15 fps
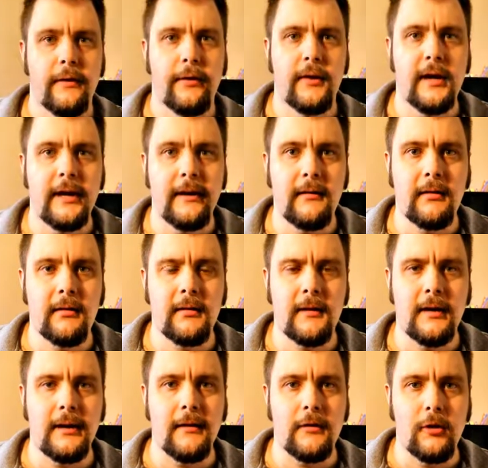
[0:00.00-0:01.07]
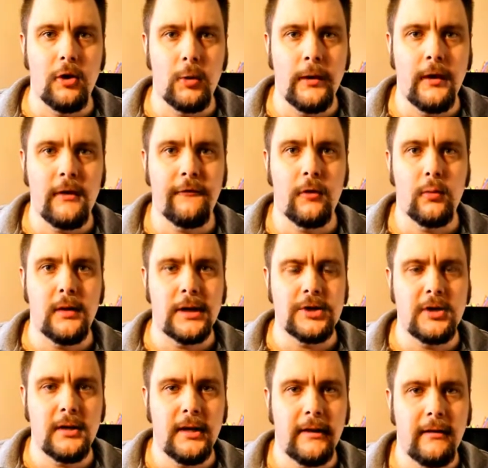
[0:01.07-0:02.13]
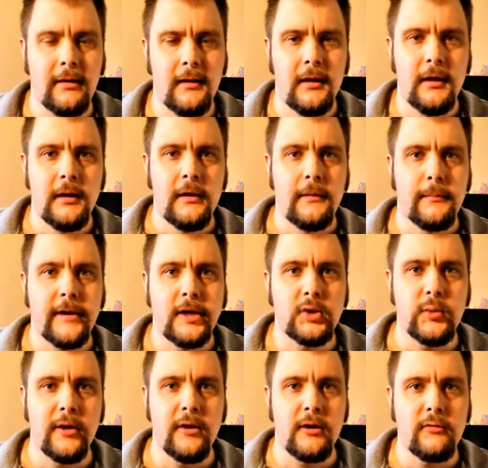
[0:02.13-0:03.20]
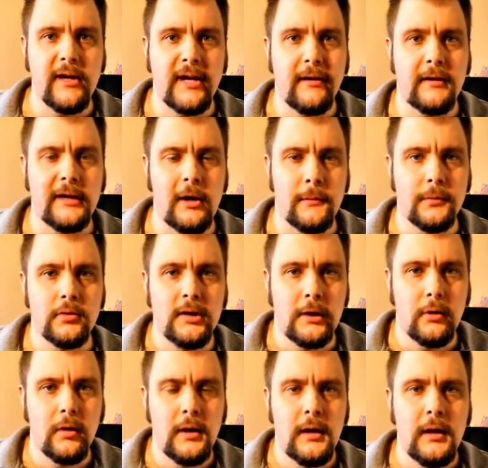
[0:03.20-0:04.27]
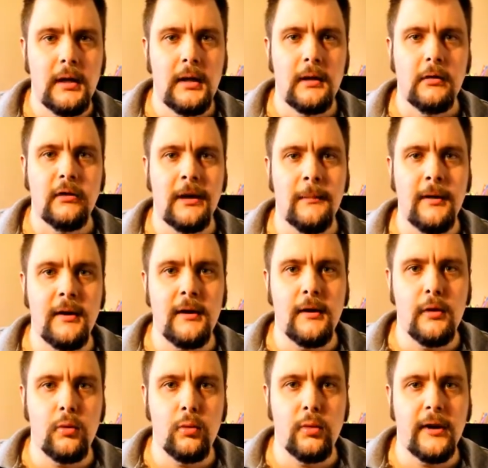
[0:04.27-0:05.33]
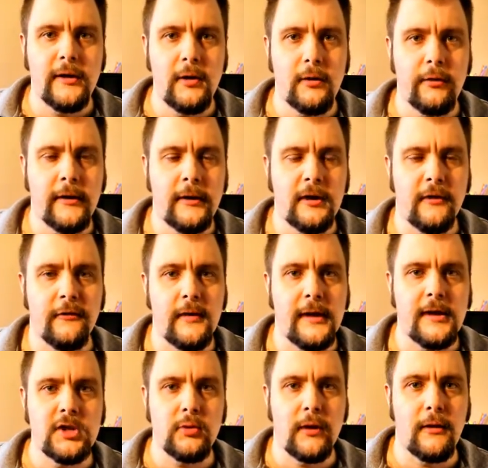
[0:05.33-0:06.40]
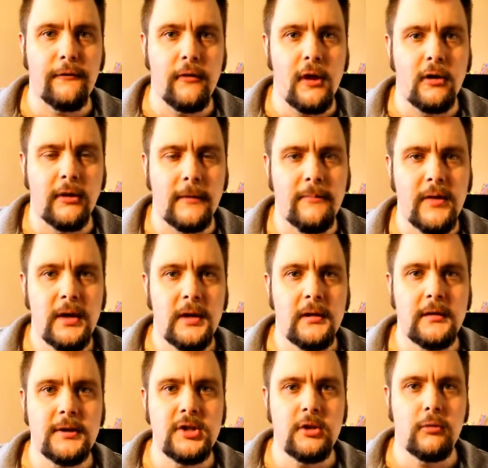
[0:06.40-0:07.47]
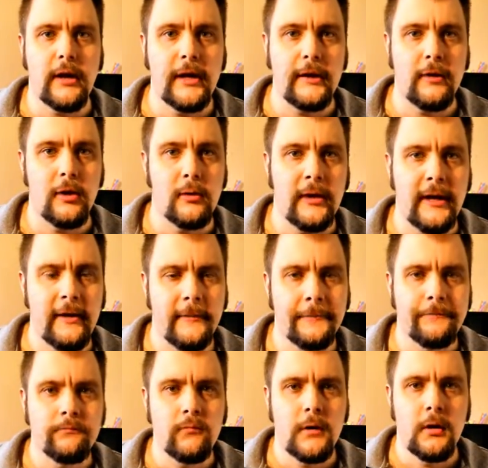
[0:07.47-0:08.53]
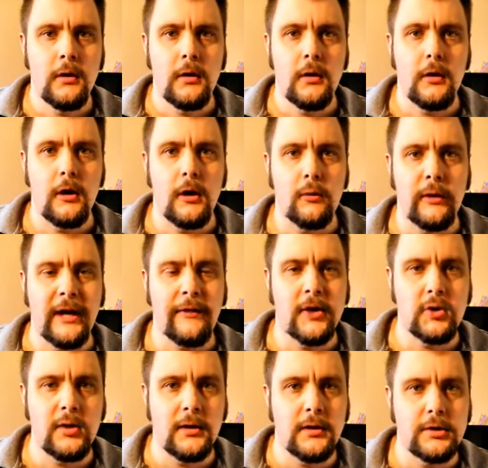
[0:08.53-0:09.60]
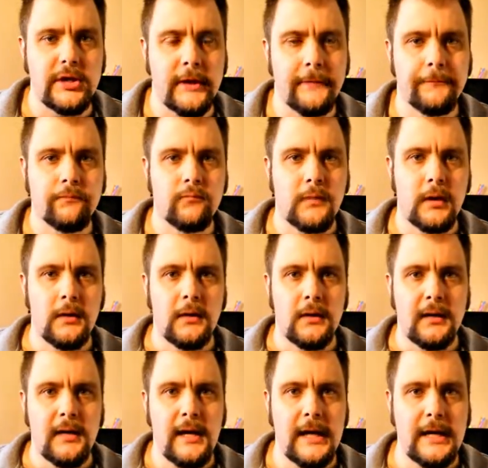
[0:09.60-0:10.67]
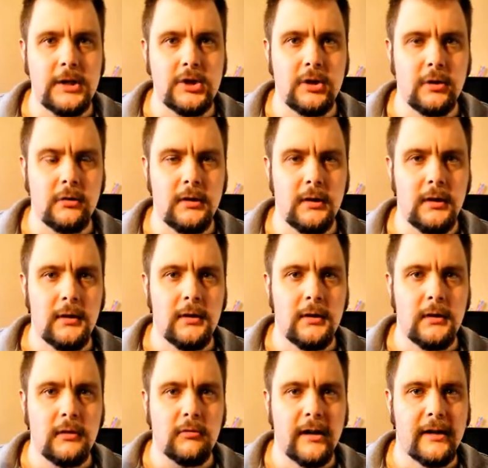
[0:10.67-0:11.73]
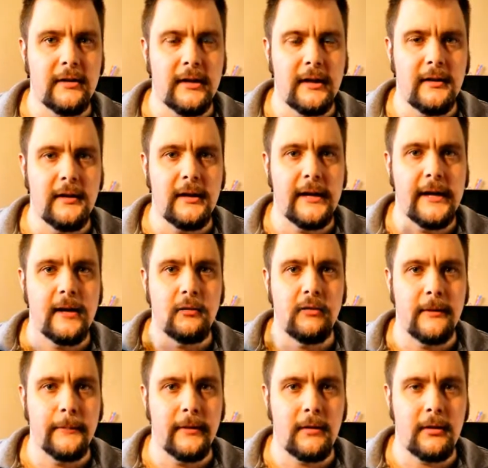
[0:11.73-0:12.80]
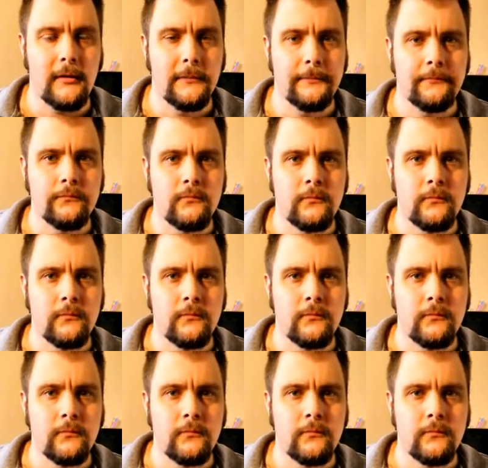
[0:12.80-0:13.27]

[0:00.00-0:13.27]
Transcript: Thanks, as always, for watching, guys. My Twitter link is down below. Let me know what you think of Angel Has Fallen. Did you like it or hate it? I'll rank the trilogy. Angel, London, and Olympus.